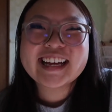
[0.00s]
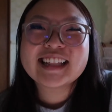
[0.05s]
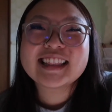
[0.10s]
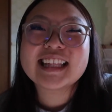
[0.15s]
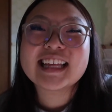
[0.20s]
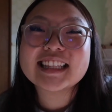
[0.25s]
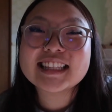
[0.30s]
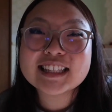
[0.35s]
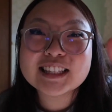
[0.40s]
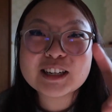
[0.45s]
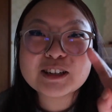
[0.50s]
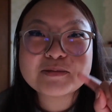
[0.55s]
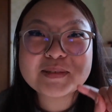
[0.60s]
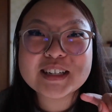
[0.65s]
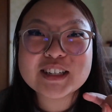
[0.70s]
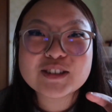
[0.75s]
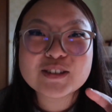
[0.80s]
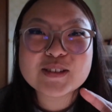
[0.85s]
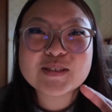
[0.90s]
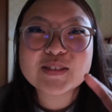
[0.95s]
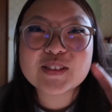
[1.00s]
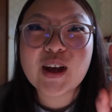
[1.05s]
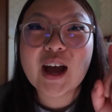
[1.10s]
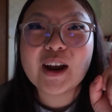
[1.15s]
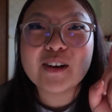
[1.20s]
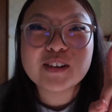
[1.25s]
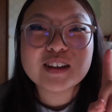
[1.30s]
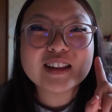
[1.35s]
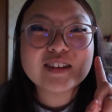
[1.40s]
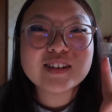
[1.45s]
That's still my dream though. I
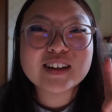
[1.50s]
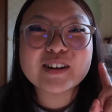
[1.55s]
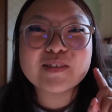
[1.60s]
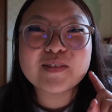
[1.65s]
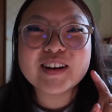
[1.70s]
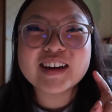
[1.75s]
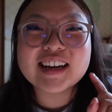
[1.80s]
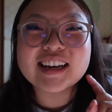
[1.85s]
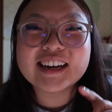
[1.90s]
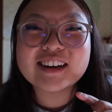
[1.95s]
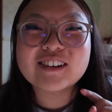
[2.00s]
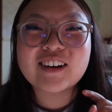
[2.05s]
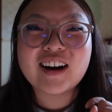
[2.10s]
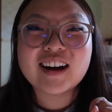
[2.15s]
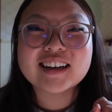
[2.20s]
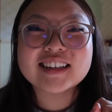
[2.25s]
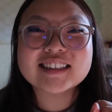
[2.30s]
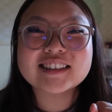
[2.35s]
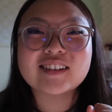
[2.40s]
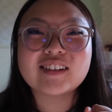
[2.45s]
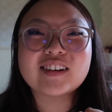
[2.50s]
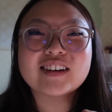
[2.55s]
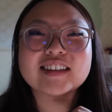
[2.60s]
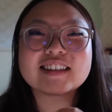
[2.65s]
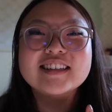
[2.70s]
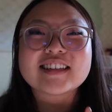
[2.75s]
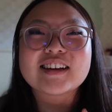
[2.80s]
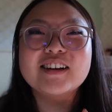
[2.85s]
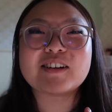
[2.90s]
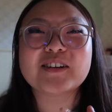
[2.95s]
really want to work at a Crocs store,
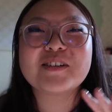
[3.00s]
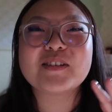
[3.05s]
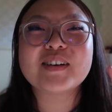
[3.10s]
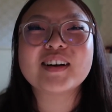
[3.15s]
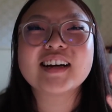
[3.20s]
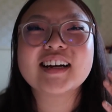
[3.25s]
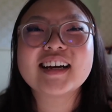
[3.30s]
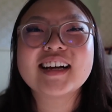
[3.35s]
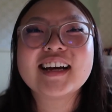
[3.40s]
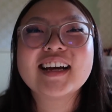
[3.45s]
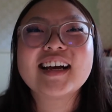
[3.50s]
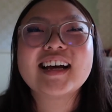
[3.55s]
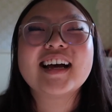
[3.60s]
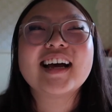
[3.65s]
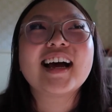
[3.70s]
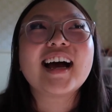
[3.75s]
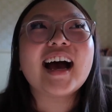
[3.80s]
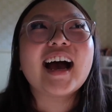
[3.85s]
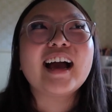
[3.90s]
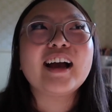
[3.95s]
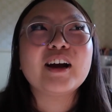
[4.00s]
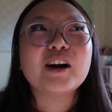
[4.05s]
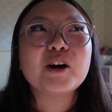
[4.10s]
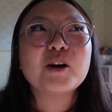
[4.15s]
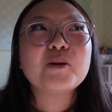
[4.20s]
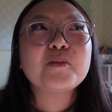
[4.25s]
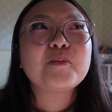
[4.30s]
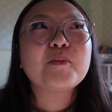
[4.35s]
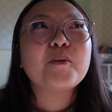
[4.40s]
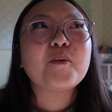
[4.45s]
so I
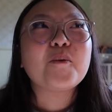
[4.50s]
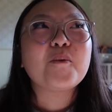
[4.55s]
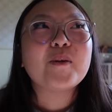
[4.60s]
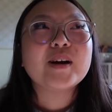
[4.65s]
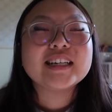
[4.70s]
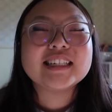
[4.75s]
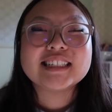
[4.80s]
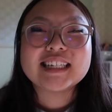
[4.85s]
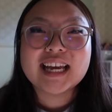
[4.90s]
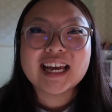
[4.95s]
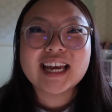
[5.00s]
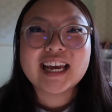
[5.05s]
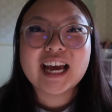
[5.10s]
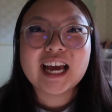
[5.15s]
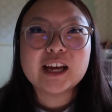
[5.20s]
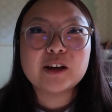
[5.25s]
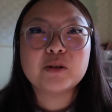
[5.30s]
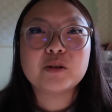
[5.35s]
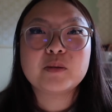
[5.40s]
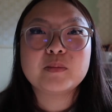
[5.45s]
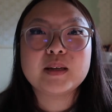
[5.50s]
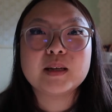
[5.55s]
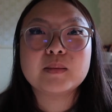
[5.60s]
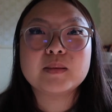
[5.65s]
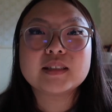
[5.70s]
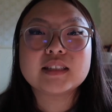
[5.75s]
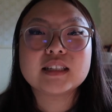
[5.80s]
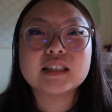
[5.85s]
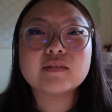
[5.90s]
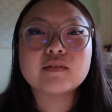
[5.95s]
hope one day I will be able
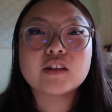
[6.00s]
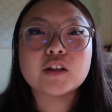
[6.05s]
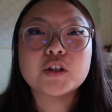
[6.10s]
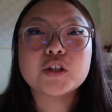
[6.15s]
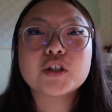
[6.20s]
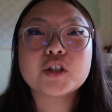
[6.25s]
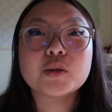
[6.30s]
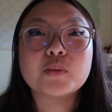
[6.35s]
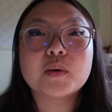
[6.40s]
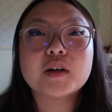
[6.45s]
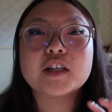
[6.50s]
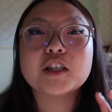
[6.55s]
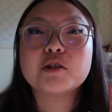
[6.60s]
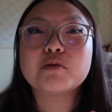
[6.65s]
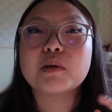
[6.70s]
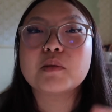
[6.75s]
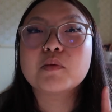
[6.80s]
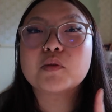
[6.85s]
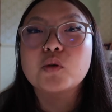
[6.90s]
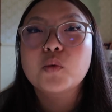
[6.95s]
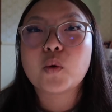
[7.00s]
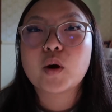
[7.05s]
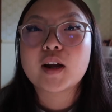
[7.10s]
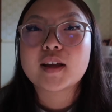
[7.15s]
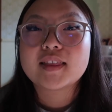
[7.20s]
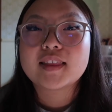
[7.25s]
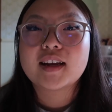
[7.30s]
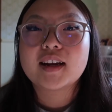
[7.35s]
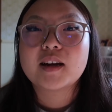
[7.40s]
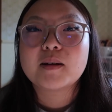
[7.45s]
to live close to one to be able to work
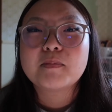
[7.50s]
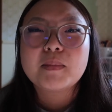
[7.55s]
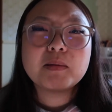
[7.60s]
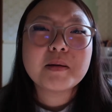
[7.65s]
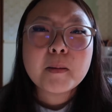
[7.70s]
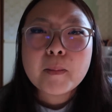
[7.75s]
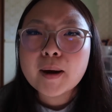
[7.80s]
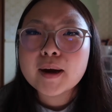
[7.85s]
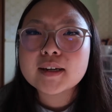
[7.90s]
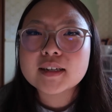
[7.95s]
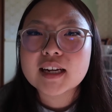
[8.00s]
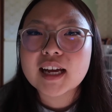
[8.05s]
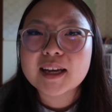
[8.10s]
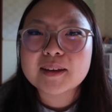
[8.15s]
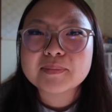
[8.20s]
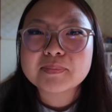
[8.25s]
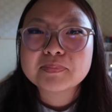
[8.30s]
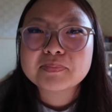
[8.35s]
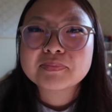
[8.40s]
there, maybe part-time.